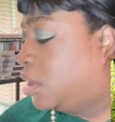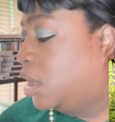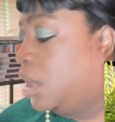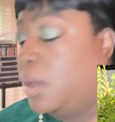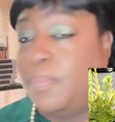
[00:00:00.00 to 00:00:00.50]

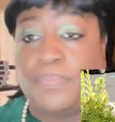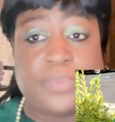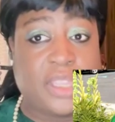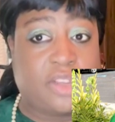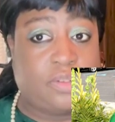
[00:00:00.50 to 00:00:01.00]

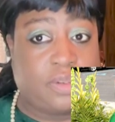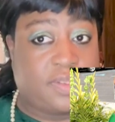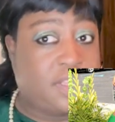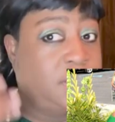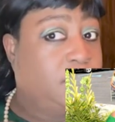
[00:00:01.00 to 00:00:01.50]
As you can
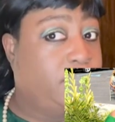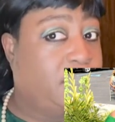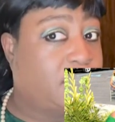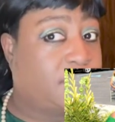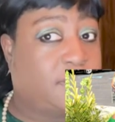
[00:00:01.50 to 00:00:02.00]
see, the
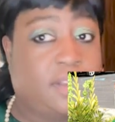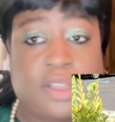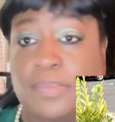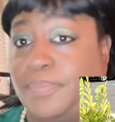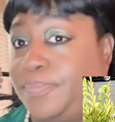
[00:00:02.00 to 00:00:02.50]
beat is
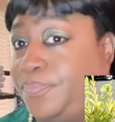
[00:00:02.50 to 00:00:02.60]
done.